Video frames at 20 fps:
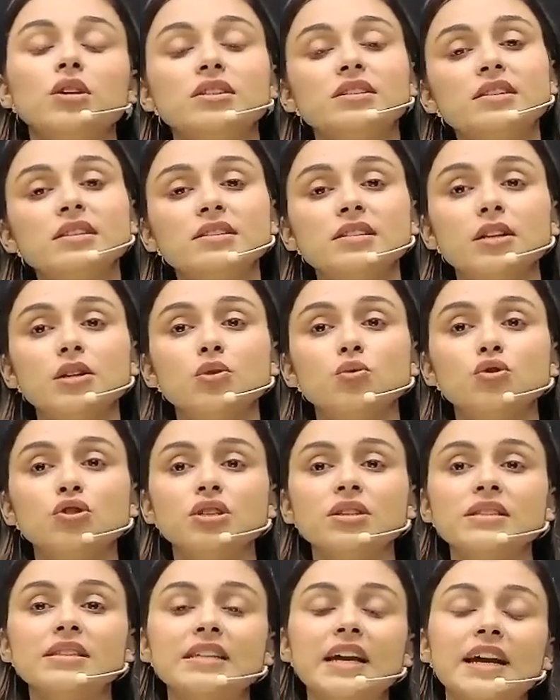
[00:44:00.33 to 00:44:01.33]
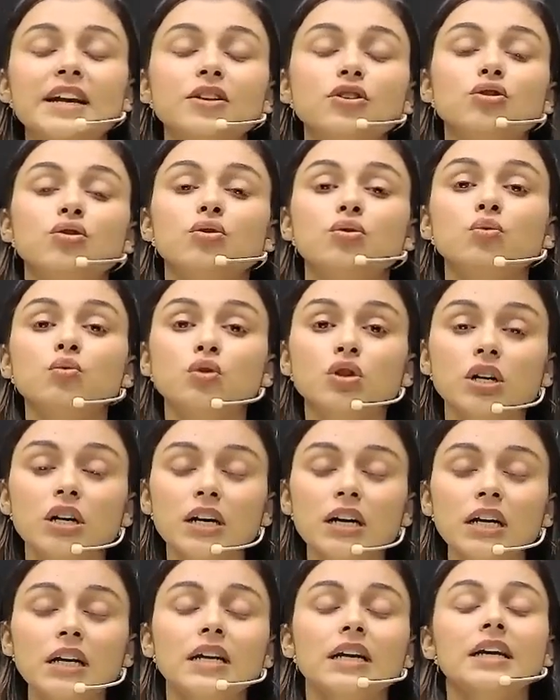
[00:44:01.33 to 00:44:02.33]
the solution side through the
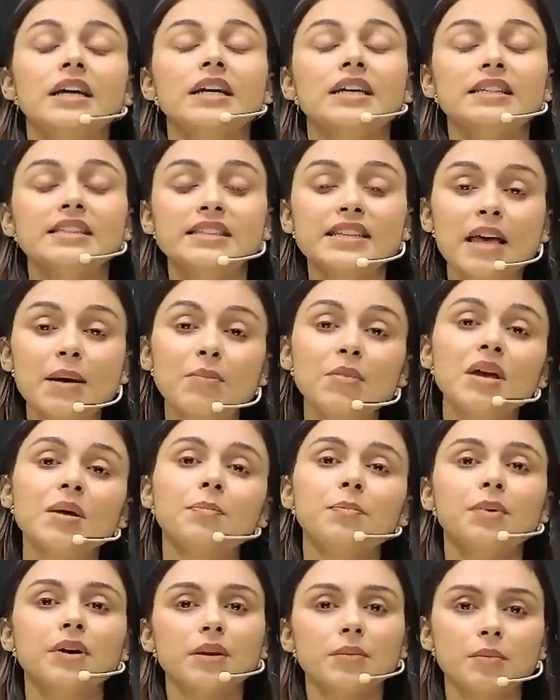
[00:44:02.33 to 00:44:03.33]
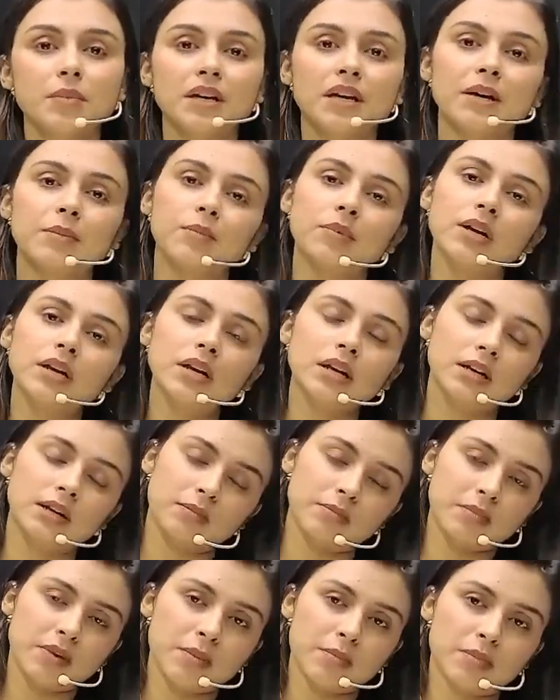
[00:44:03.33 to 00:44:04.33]
semi-permeable
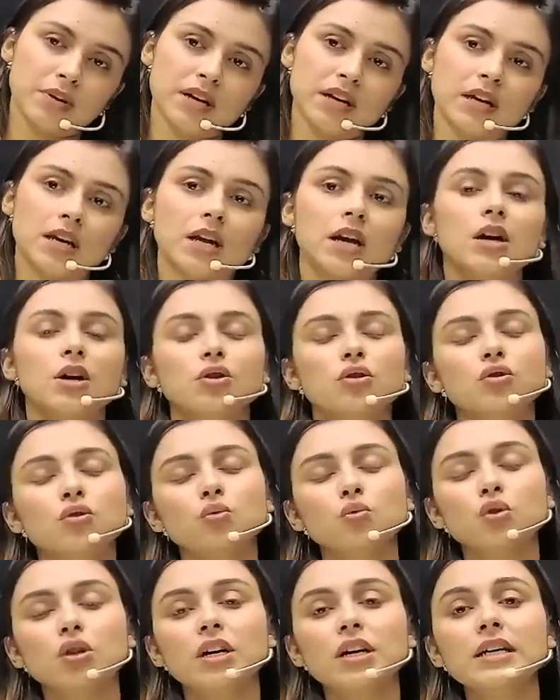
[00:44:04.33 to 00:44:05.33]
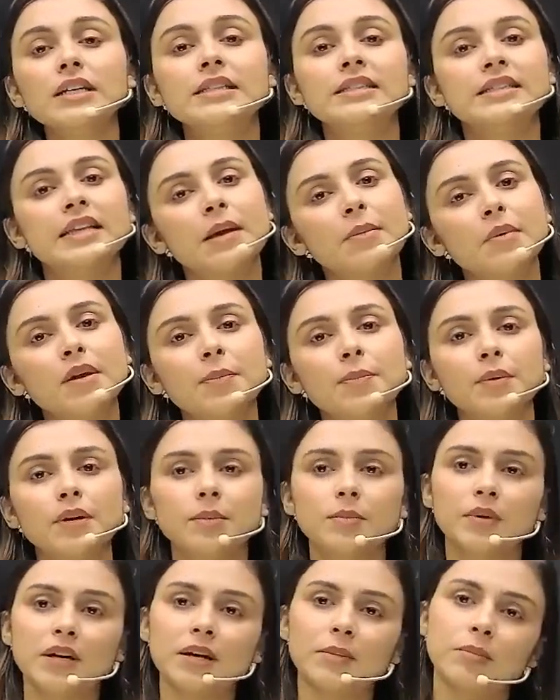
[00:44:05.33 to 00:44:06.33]
membrane through the
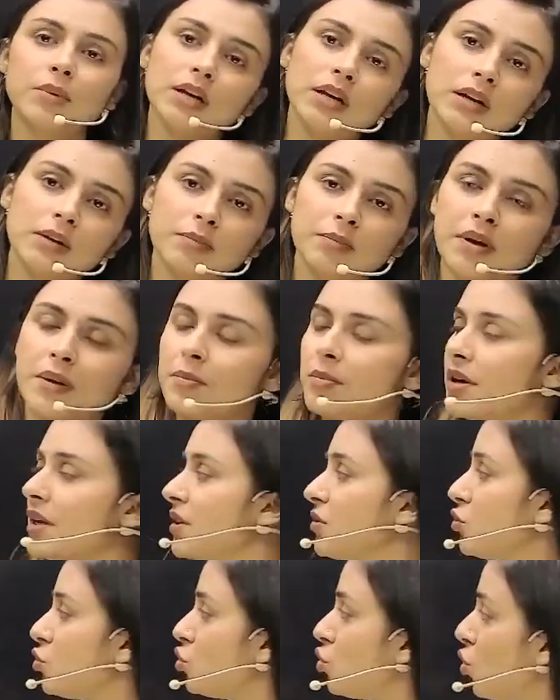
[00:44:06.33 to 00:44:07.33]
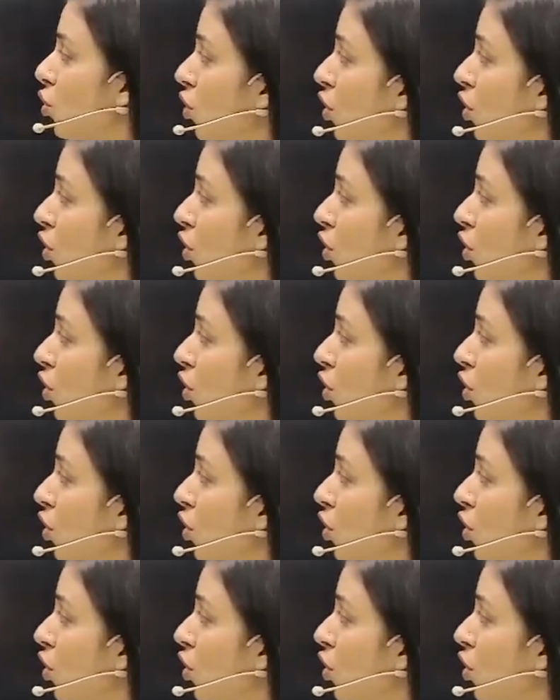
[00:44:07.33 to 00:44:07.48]
semi-permeable membrane. So